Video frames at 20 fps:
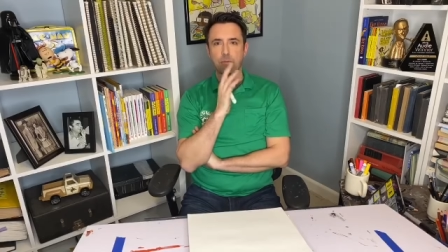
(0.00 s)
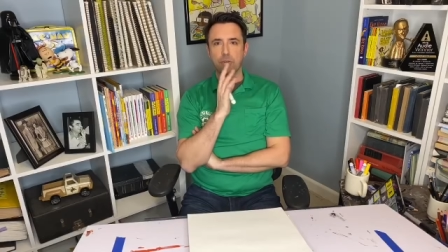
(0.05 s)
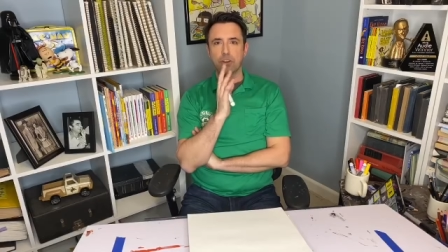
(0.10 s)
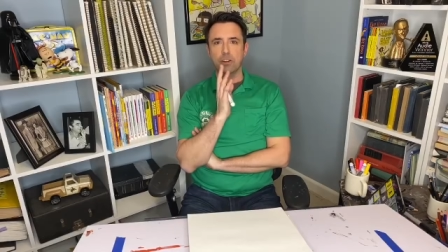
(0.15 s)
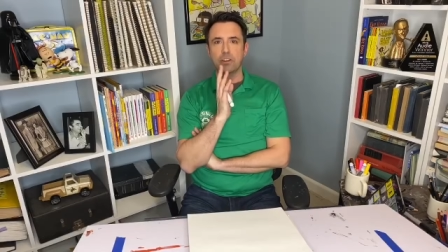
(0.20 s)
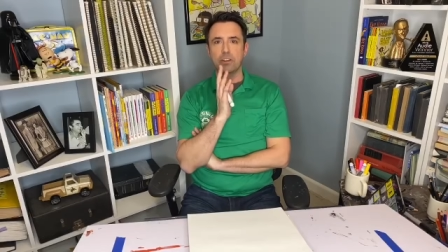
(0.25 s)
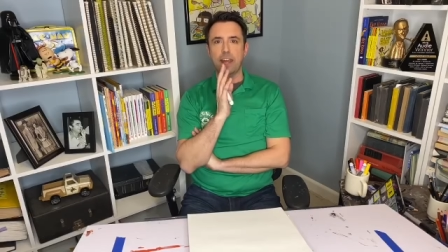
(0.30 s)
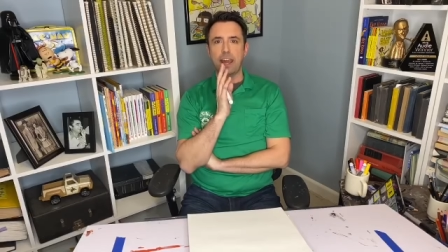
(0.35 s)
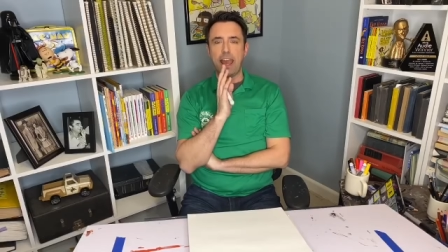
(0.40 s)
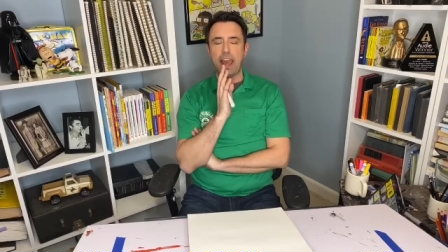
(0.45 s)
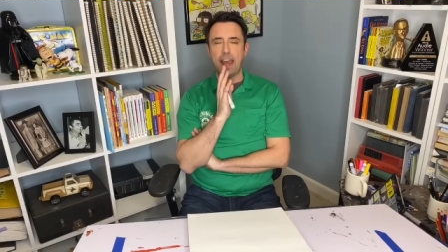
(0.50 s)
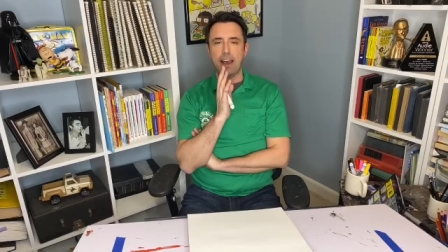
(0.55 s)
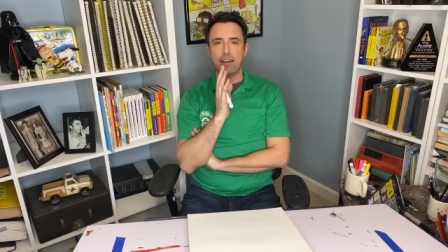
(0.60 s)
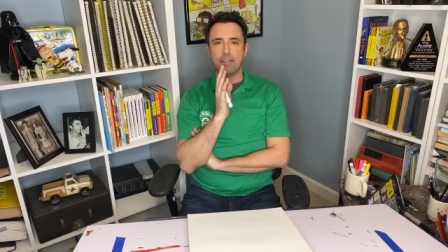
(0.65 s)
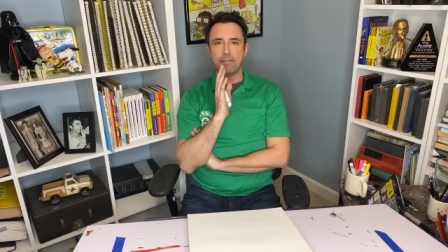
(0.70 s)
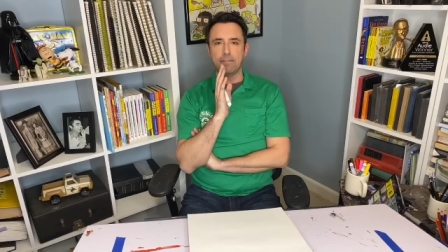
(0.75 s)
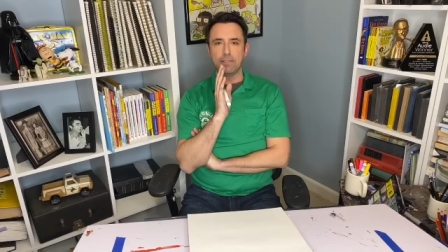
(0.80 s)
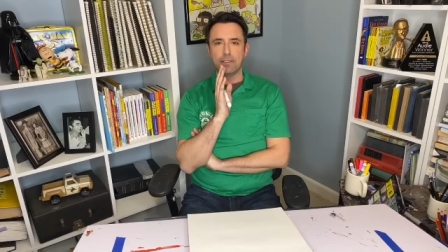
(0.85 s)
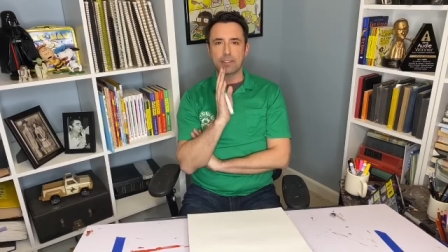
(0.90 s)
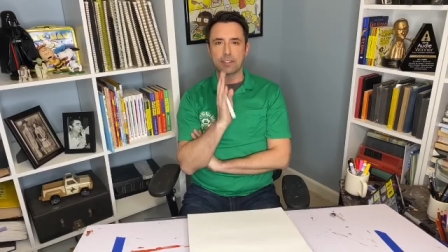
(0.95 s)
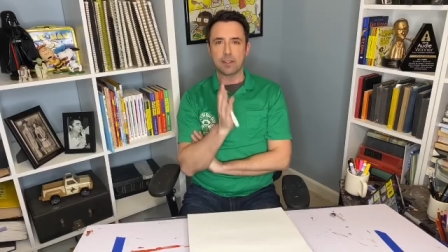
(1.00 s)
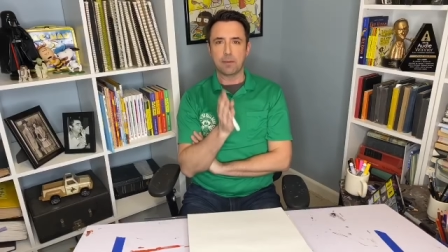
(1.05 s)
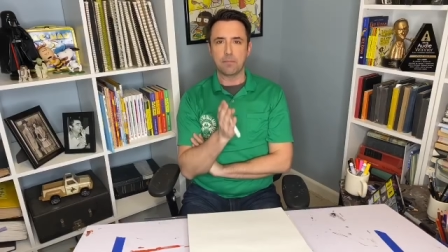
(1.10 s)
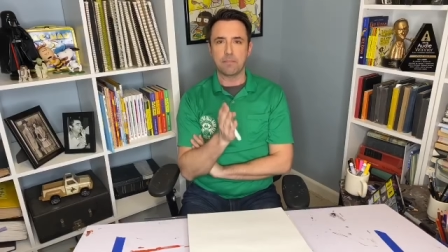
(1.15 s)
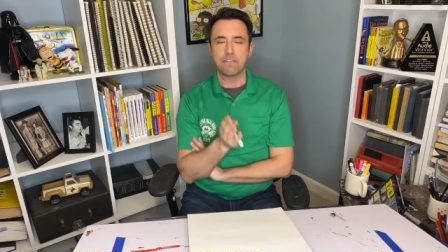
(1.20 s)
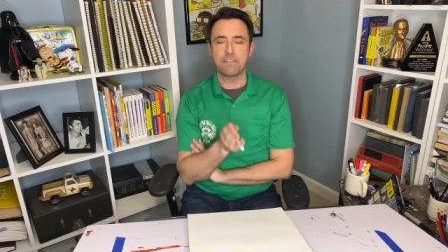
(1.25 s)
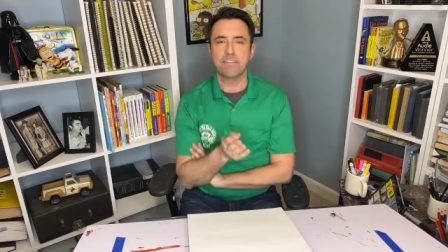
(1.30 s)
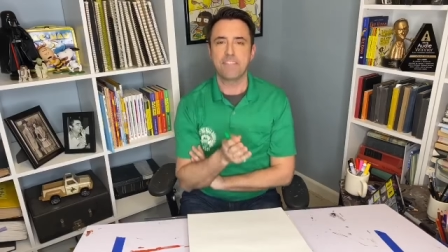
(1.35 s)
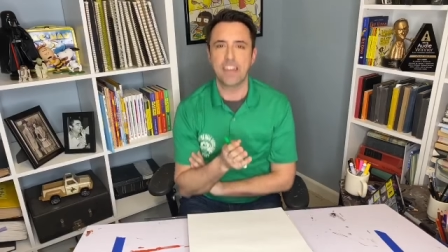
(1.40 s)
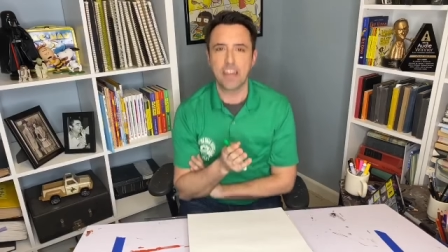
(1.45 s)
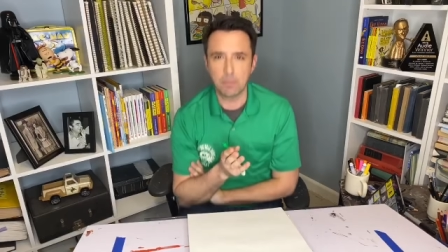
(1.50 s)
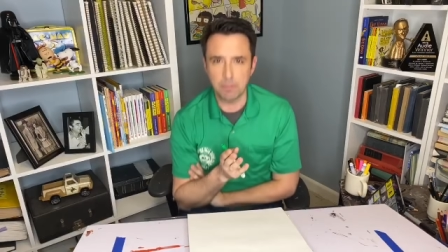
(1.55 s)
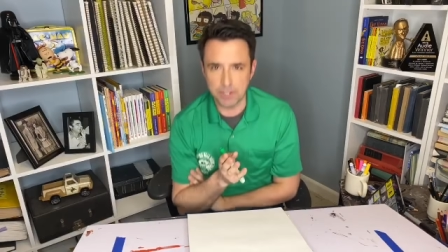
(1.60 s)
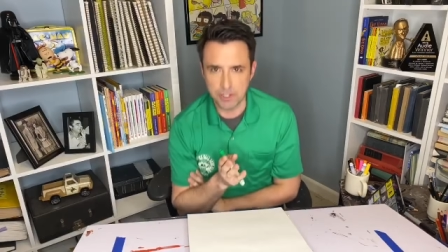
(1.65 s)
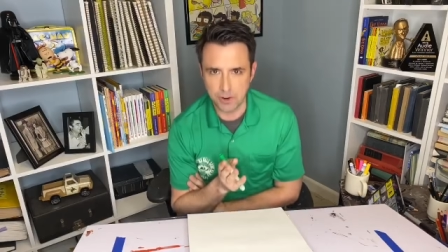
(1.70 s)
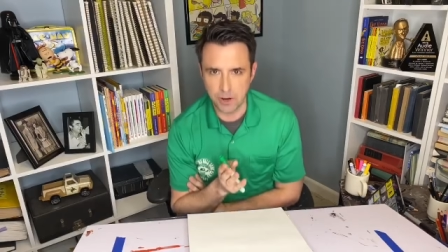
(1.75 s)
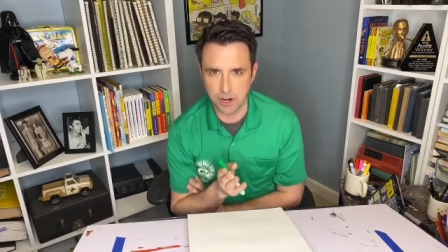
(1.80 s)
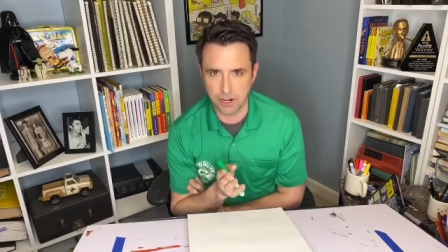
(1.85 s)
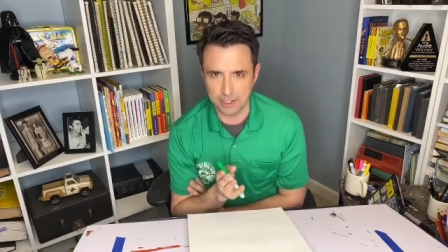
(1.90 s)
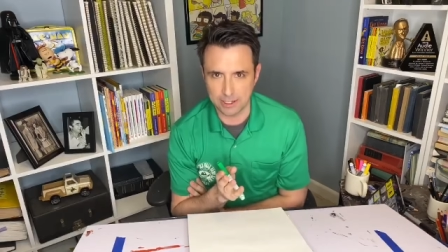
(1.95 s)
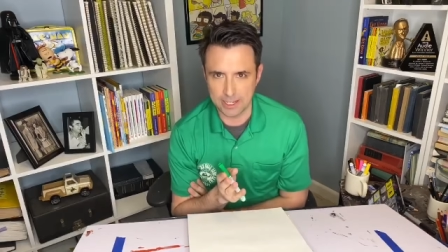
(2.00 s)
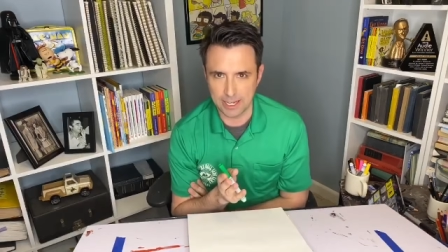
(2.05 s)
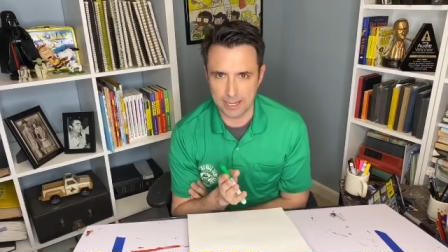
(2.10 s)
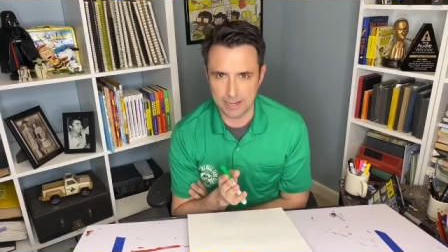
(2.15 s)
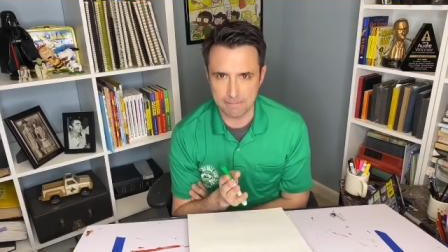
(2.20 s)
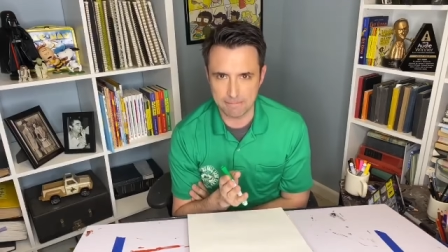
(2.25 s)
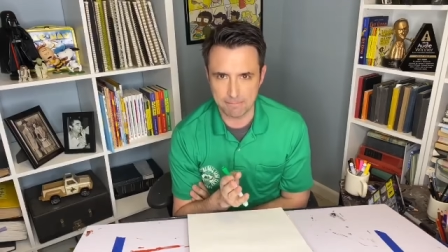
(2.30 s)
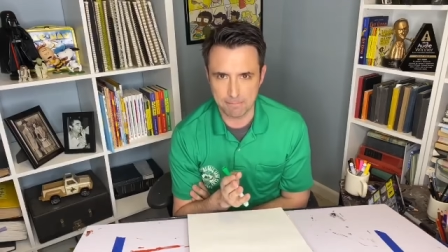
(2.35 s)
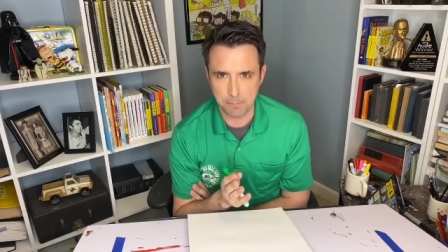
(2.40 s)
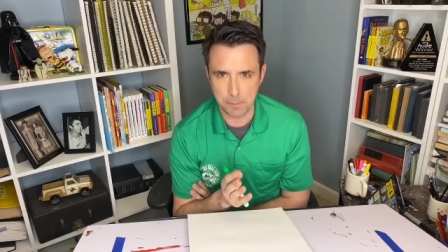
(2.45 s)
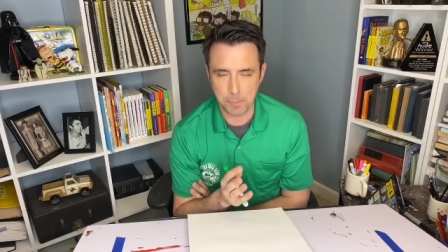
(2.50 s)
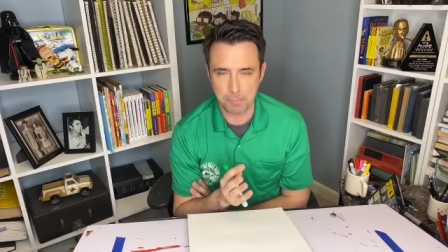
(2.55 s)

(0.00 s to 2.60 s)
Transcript: we're going to have some family drawing time.